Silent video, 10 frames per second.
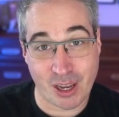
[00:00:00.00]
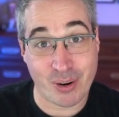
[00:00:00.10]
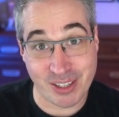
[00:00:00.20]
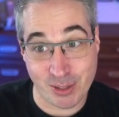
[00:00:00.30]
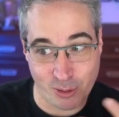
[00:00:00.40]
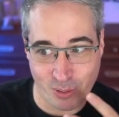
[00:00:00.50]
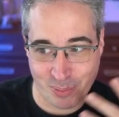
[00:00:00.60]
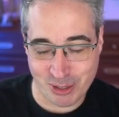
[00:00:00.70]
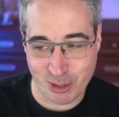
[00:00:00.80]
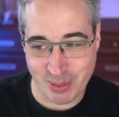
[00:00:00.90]
All right, so
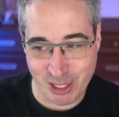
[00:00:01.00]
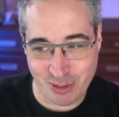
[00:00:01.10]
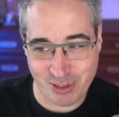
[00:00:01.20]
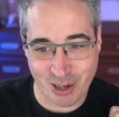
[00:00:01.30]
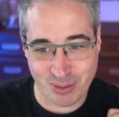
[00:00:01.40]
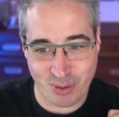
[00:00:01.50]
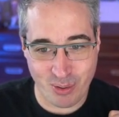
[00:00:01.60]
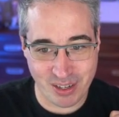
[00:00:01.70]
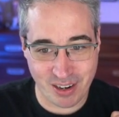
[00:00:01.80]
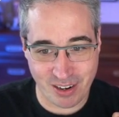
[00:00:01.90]
I'm assuming that you've gone
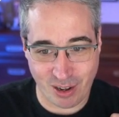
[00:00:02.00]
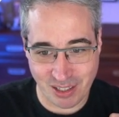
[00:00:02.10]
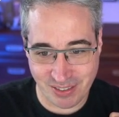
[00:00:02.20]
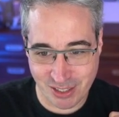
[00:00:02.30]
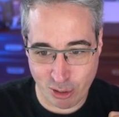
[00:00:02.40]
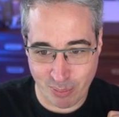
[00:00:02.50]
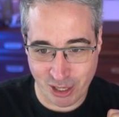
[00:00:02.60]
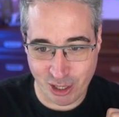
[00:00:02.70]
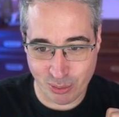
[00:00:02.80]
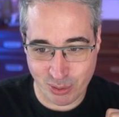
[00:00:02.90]
through and done all of this. So I'm
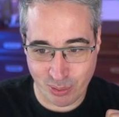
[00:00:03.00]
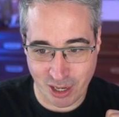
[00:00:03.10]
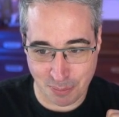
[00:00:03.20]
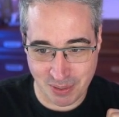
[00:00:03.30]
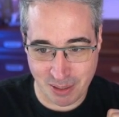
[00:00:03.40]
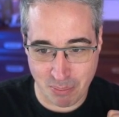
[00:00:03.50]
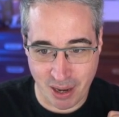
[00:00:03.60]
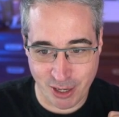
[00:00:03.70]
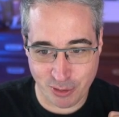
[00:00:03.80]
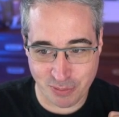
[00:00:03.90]
gonna go through and update
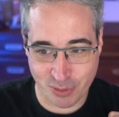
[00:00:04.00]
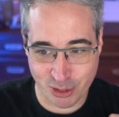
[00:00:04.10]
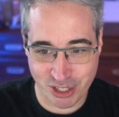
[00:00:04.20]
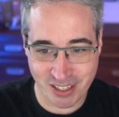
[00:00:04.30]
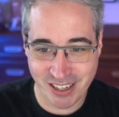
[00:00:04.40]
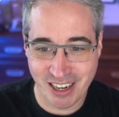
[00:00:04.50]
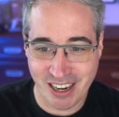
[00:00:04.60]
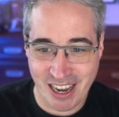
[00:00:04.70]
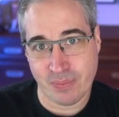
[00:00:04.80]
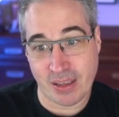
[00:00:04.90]
my own version.
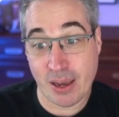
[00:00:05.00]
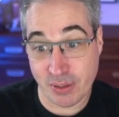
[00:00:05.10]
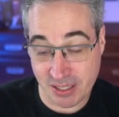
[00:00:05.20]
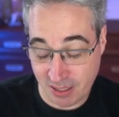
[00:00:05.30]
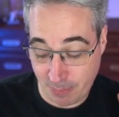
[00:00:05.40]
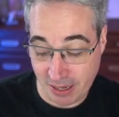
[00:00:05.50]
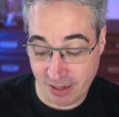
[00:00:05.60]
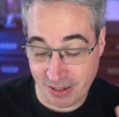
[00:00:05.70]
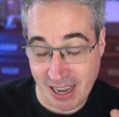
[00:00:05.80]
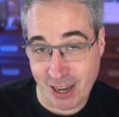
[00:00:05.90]
And I will say,
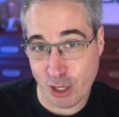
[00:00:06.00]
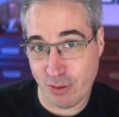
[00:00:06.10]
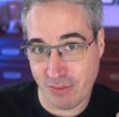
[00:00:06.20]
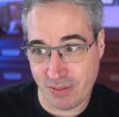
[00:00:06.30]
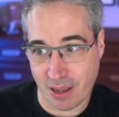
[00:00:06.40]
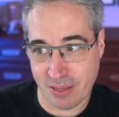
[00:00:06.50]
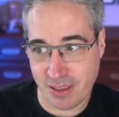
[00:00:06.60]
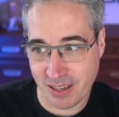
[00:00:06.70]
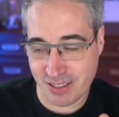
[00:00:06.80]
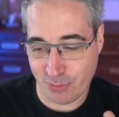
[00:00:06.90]
depending on how you've done
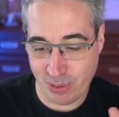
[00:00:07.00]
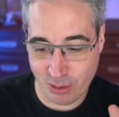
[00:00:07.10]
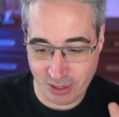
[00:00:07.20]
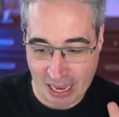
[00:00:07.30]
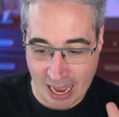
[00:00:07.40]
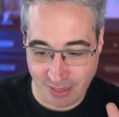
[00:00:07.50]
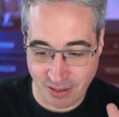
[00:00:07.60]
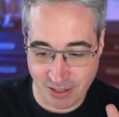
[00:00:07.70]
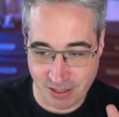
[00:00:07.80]
things, if we look at the